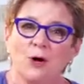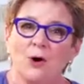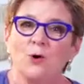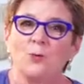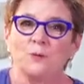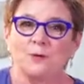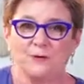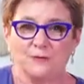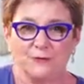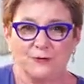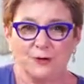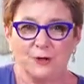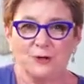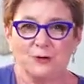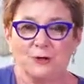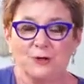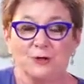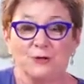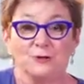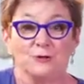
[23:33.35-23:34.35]
open for you
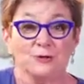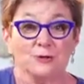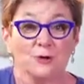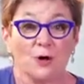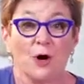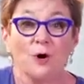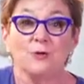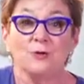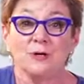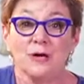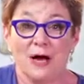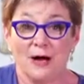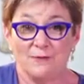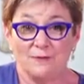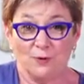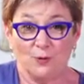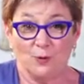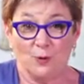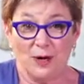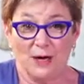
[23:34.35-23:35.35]
to use your own
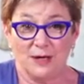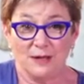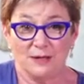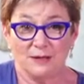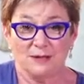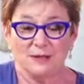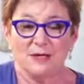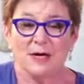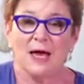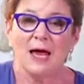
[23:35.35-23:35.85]
novel ways